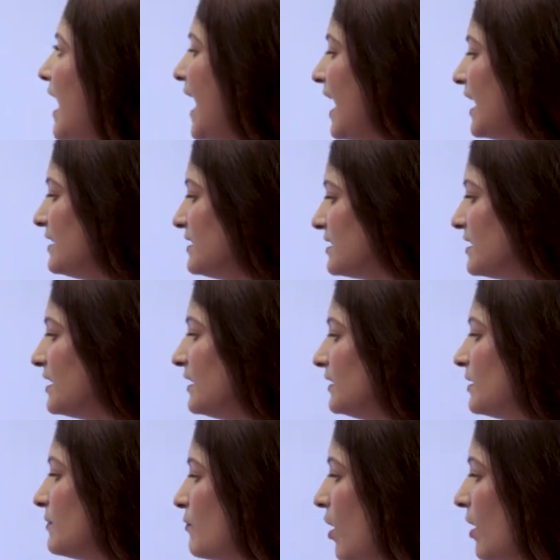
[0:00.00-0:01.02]
And
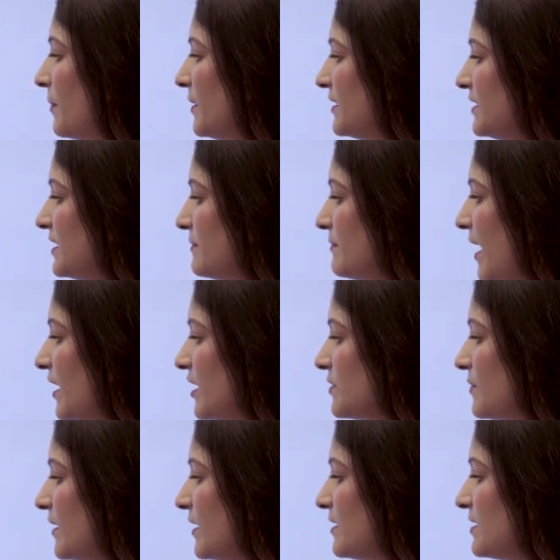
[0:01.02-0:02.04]
the morbidity
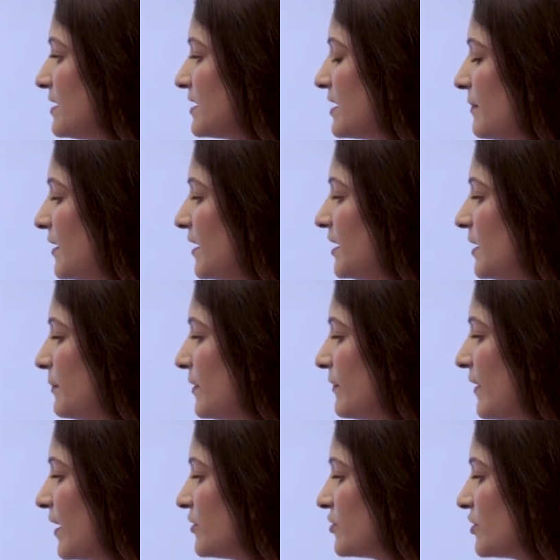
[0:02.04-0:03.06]
management and disability
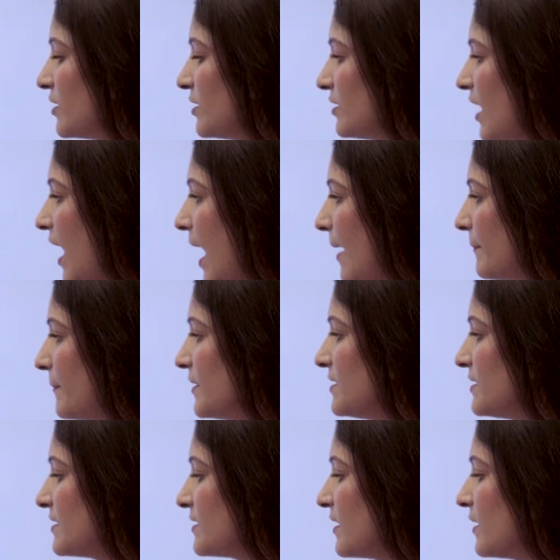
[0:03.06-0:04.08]
prevention
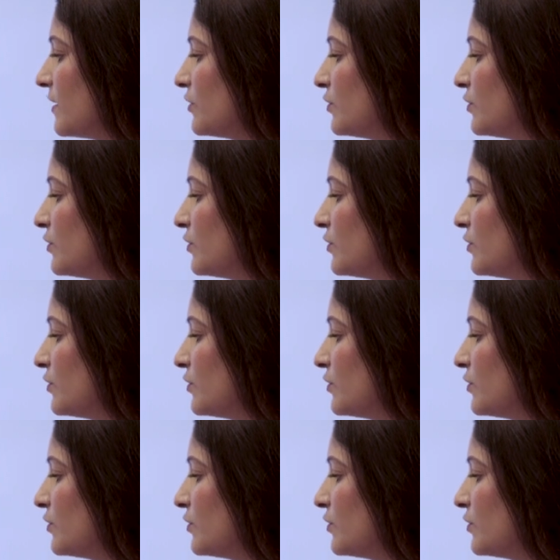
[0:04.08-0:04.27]
happens